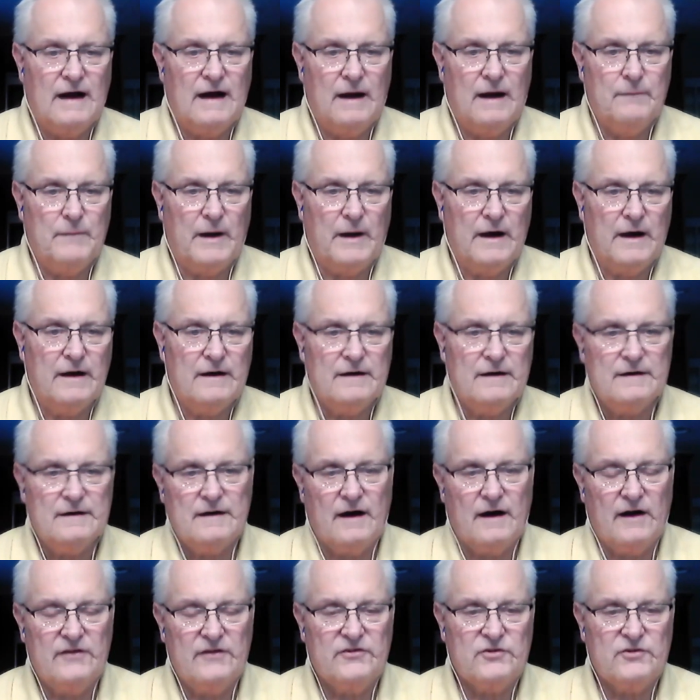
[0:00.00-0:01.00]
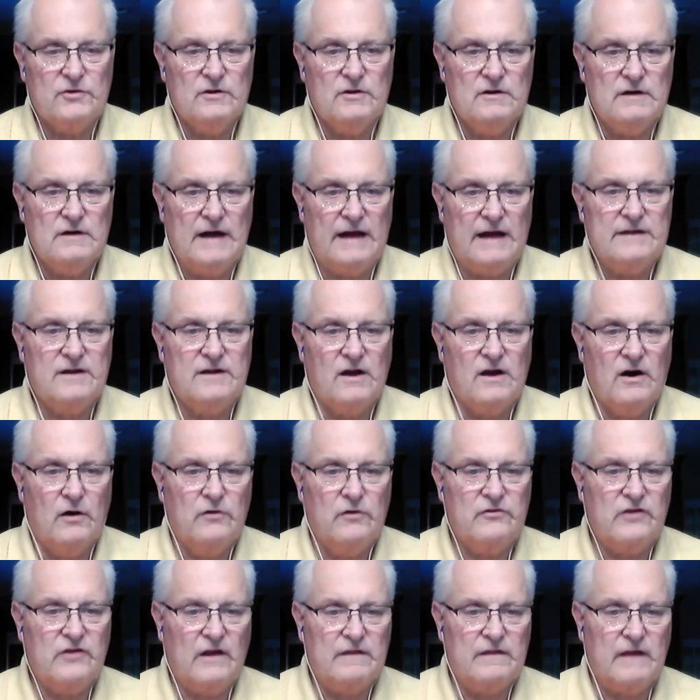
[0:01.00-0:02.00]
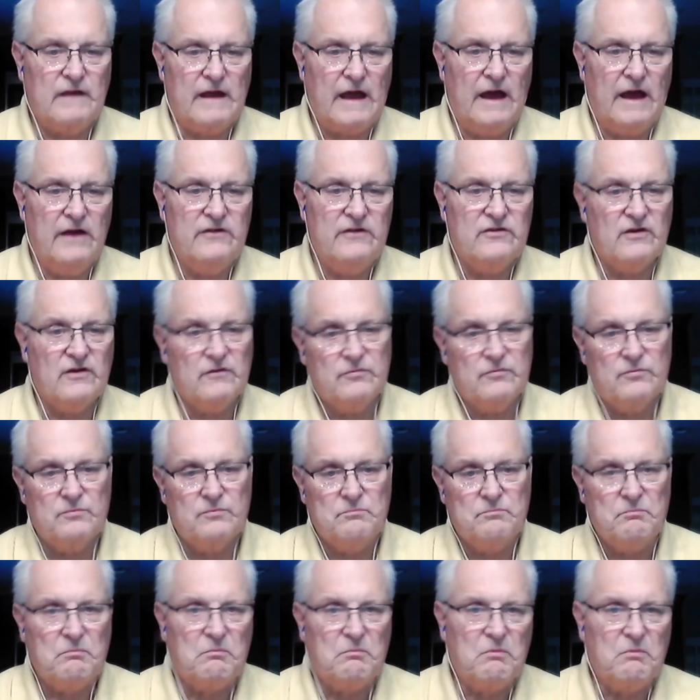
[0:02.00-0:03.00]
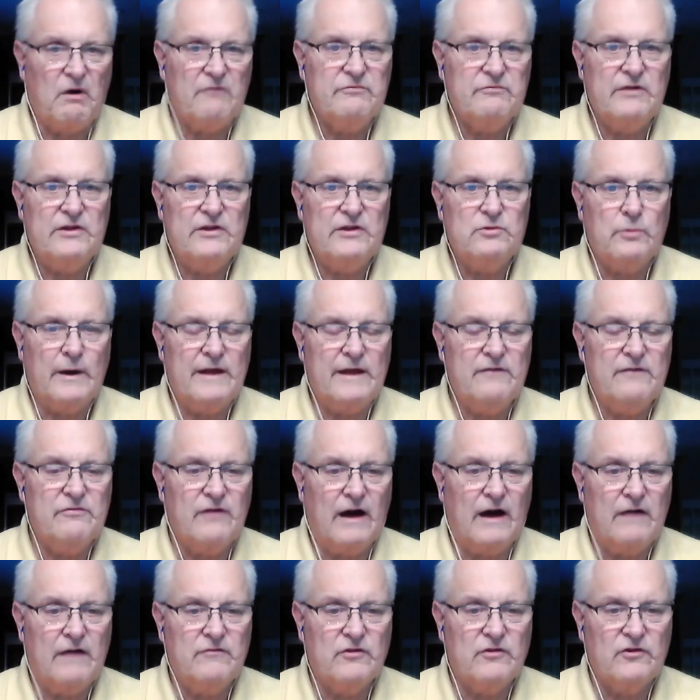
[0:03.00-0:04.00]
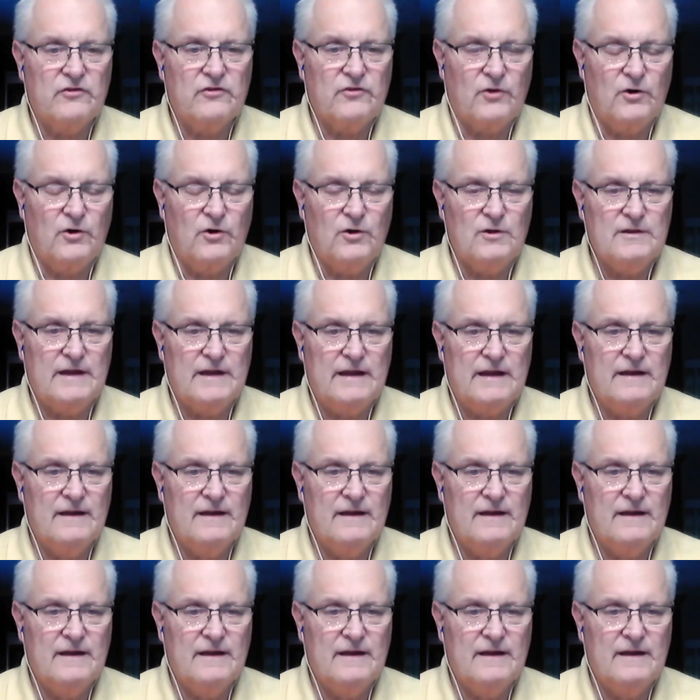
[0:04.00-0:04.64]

high school head coach at the age of roughly 25 years old.